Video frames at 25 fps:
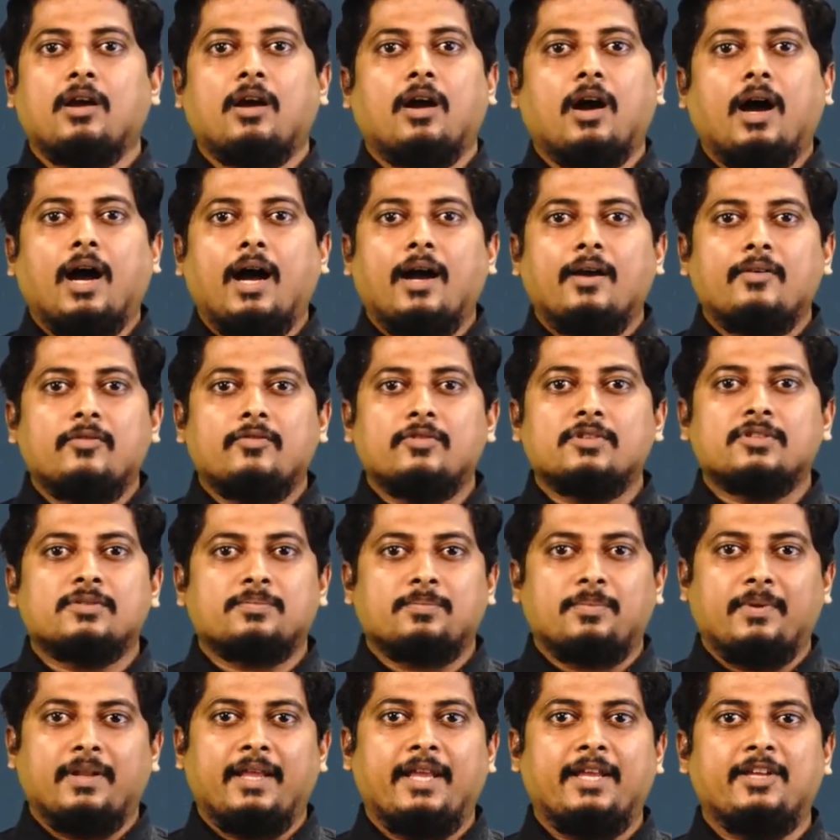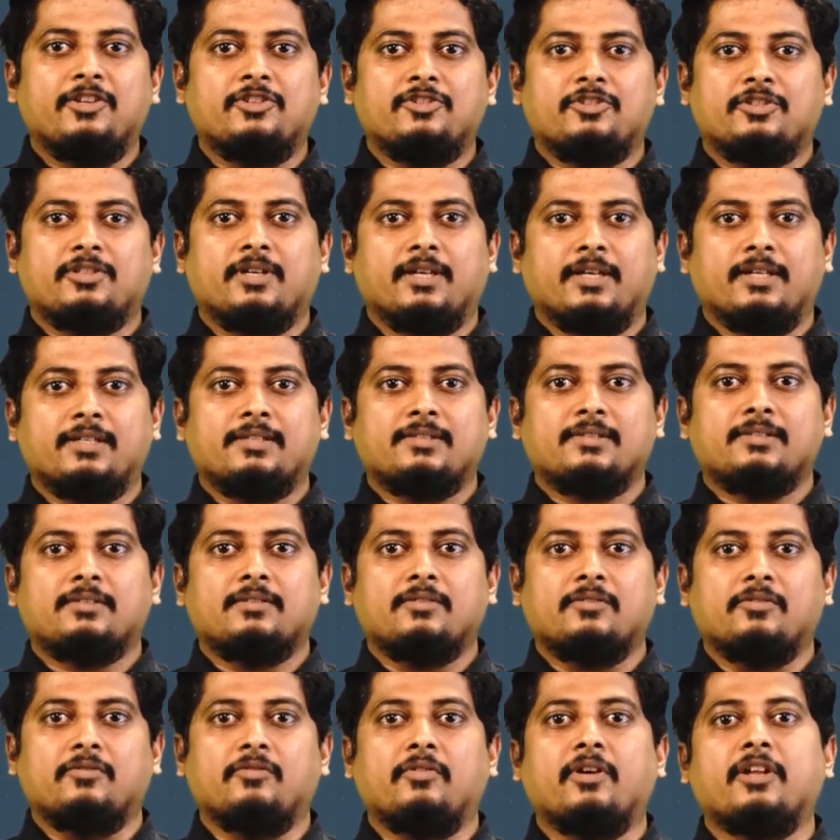I was playing chess
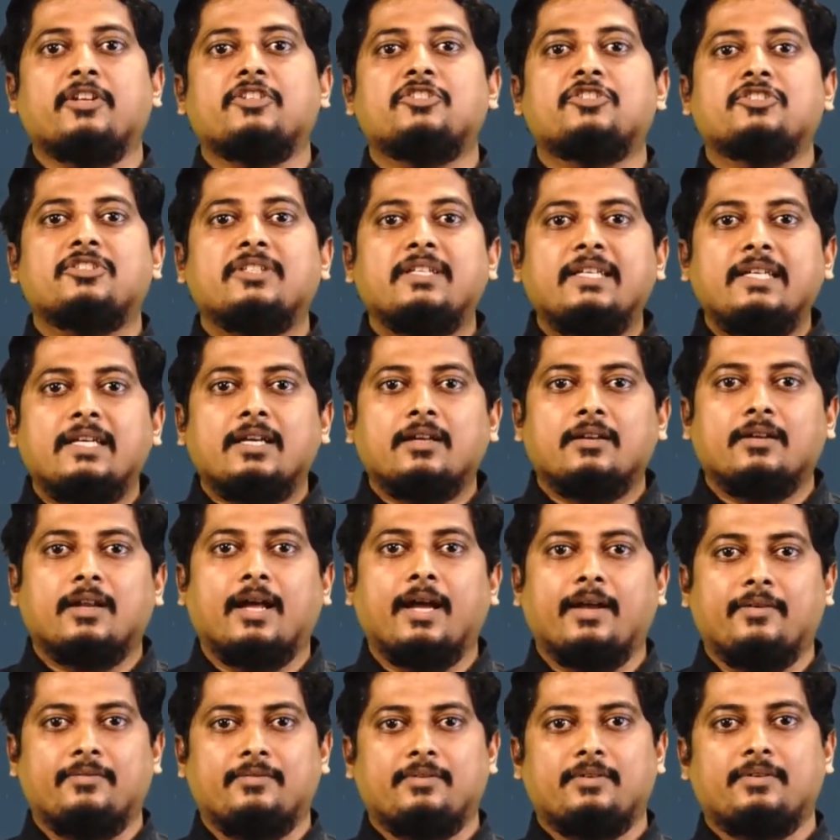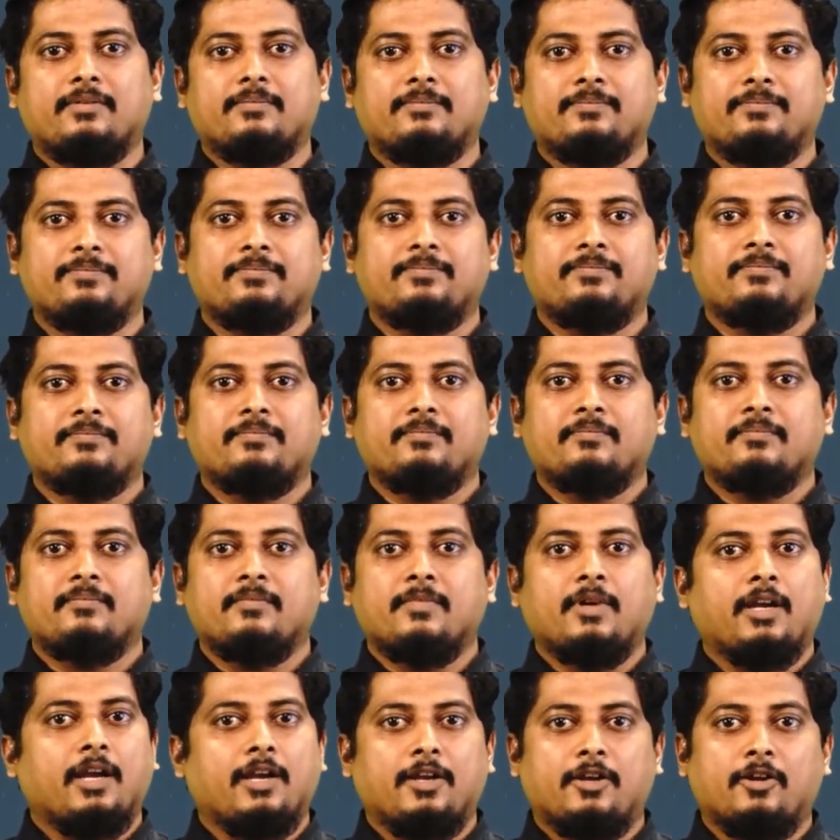when she arrived.
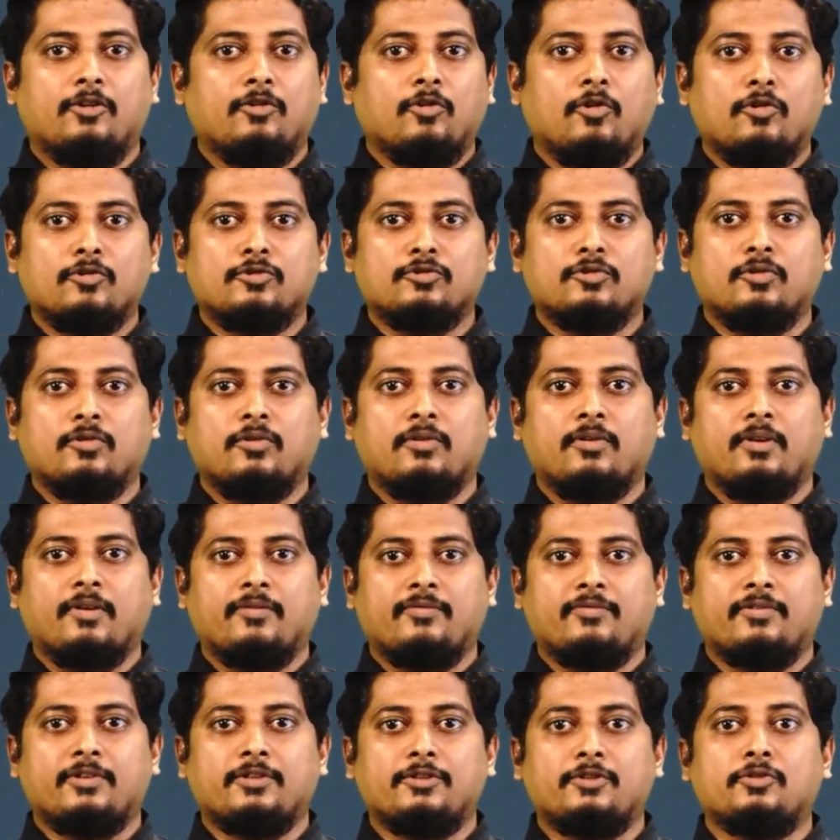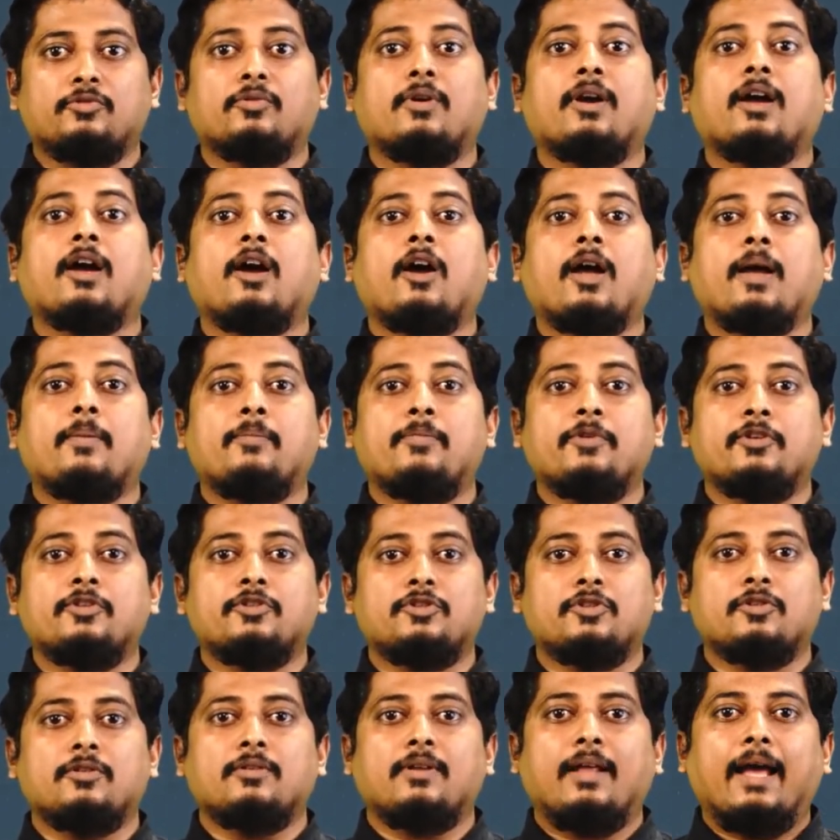I can also refer to a
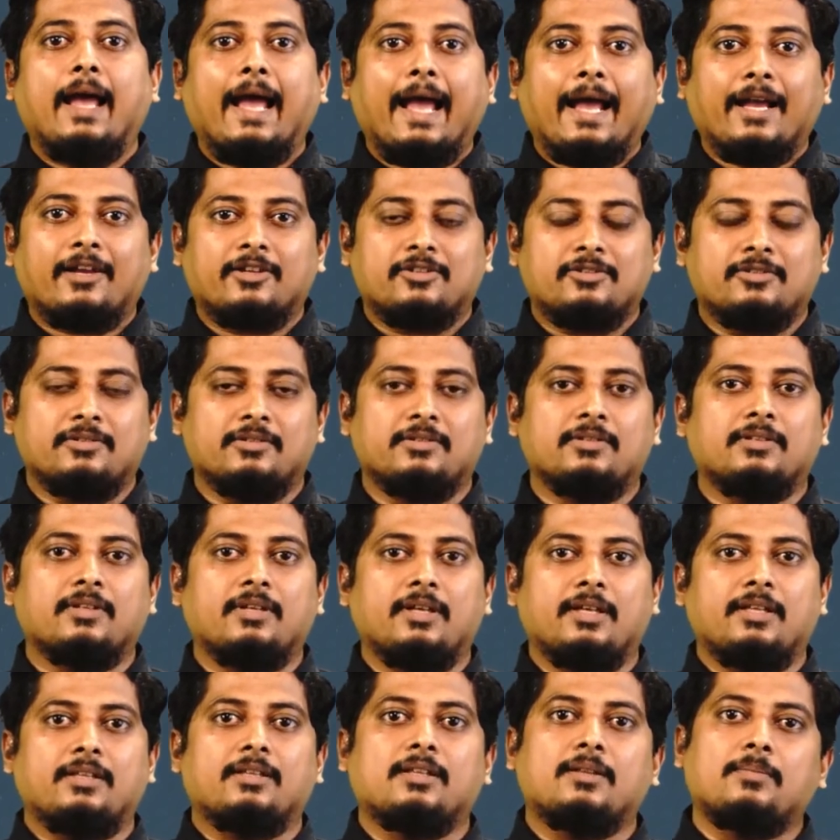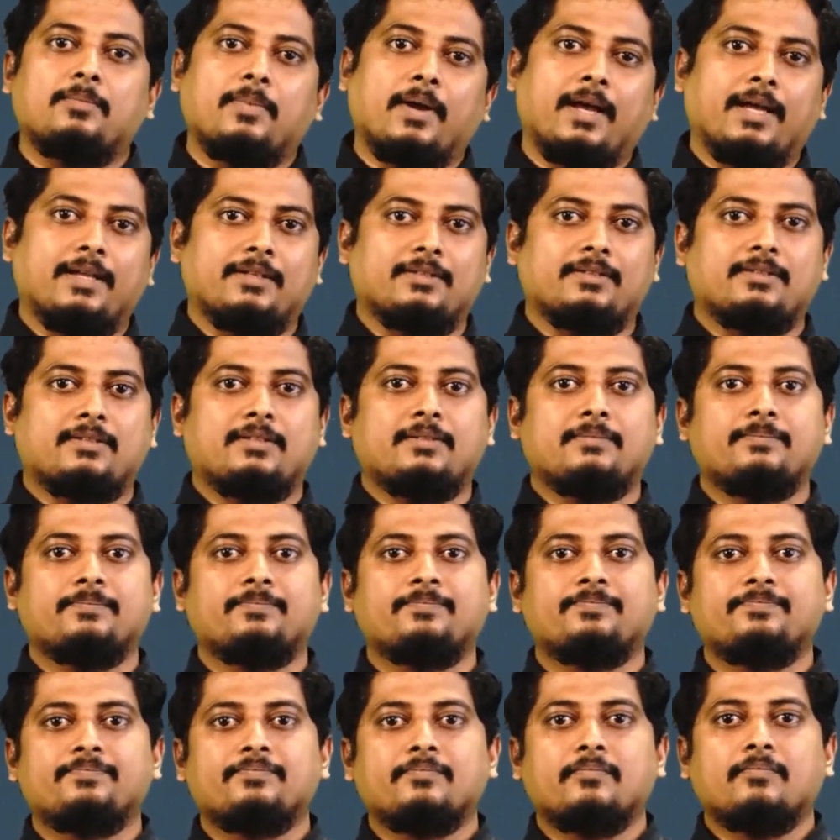habitual action in the past.
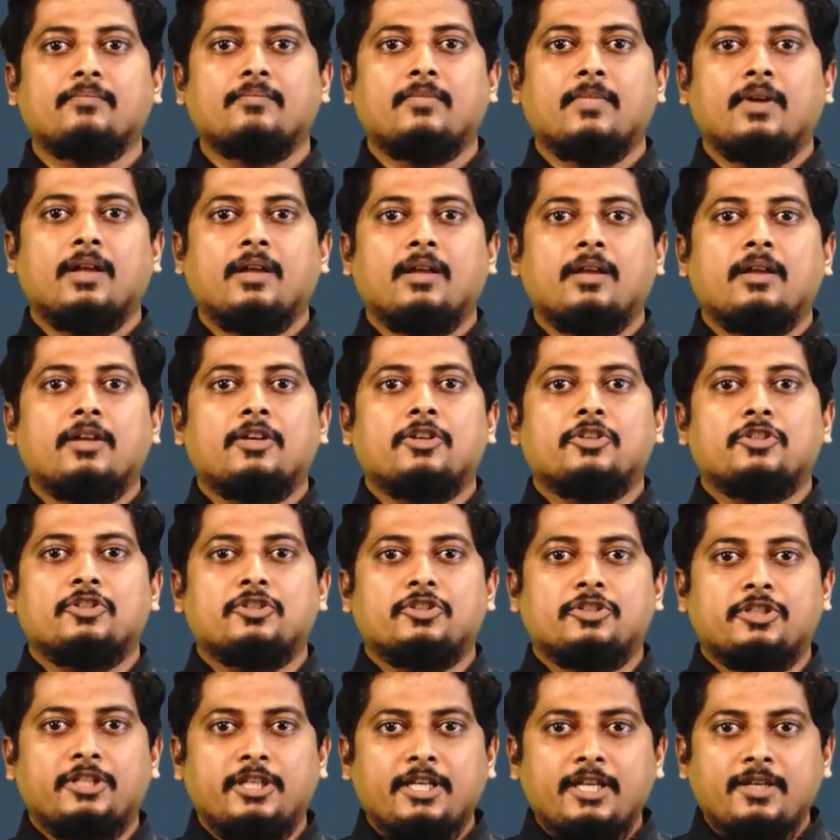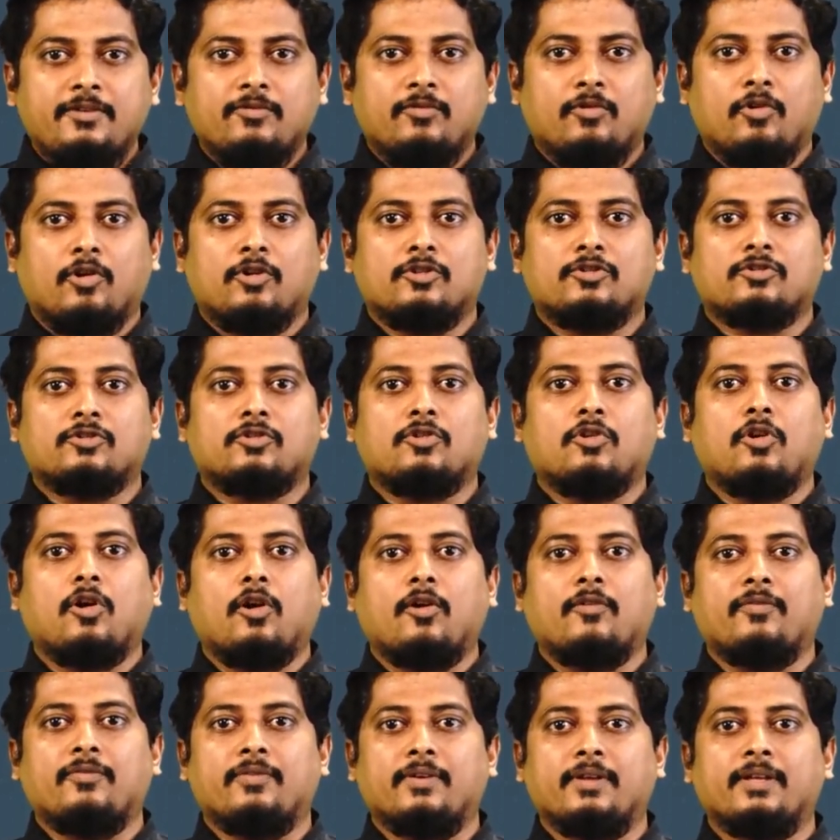She was
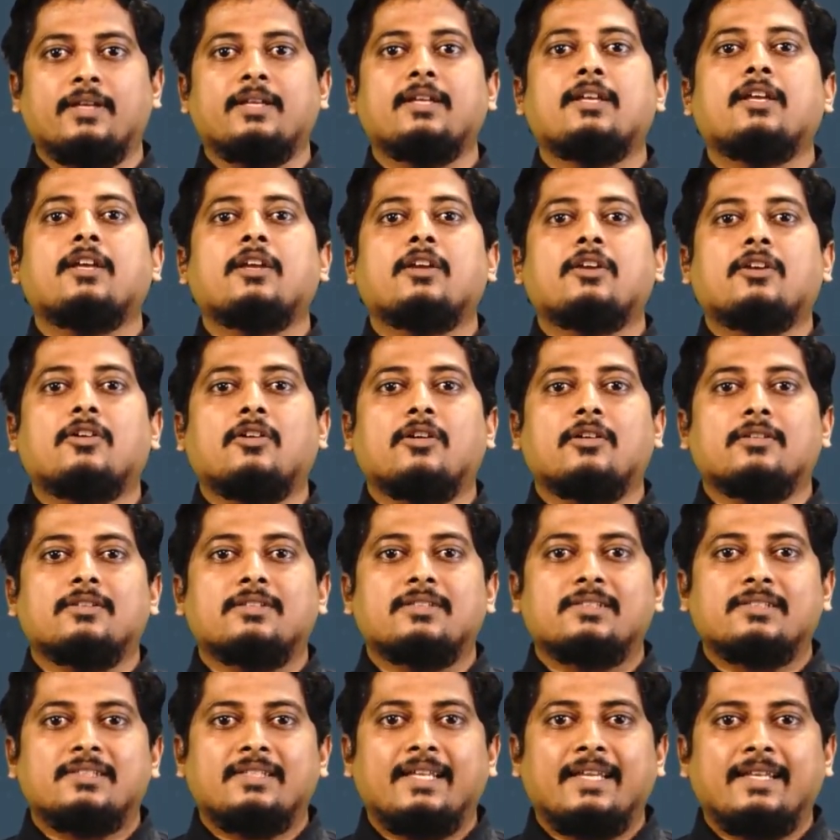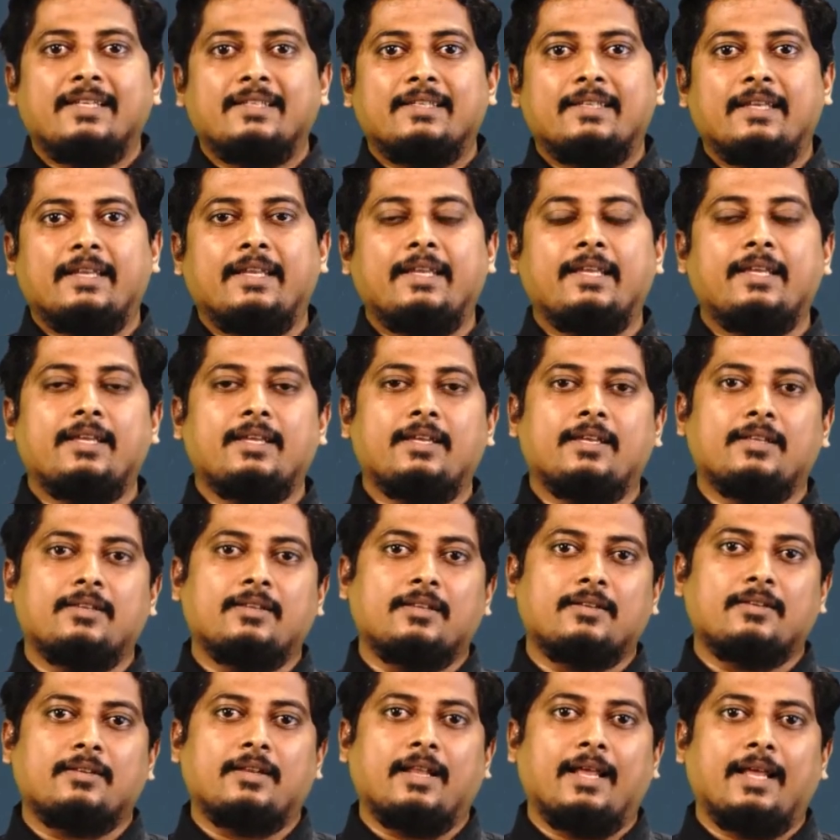coughing constantly in
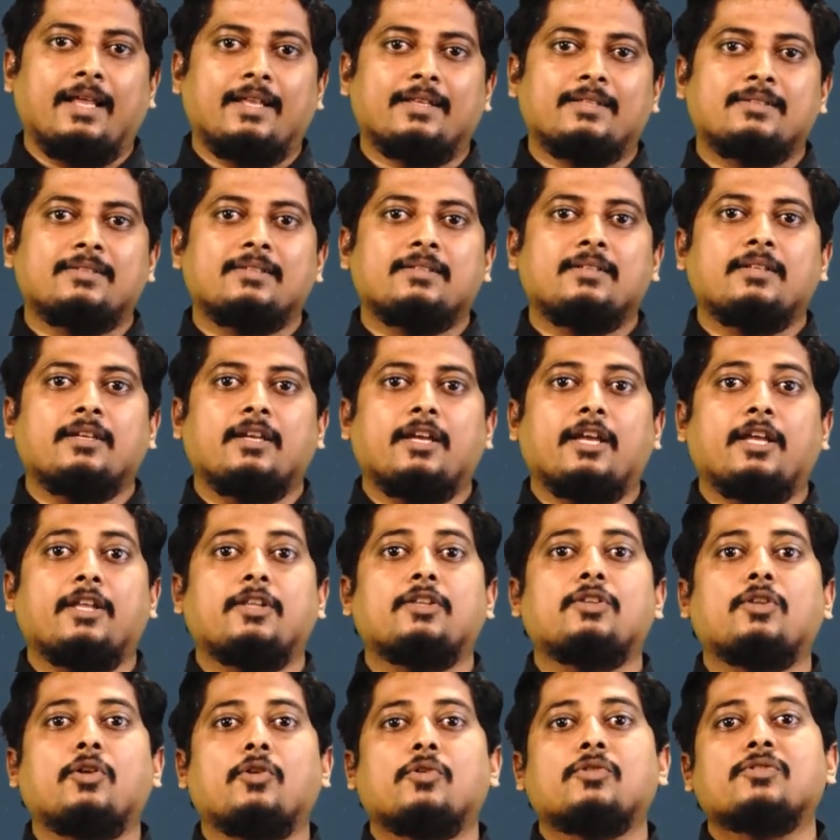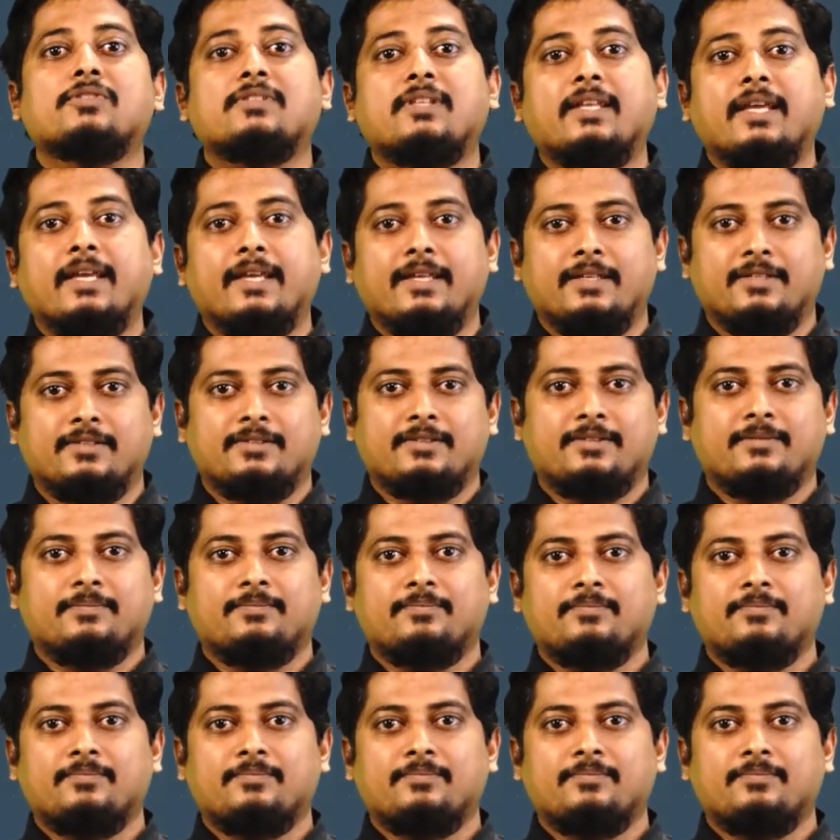the class in those days.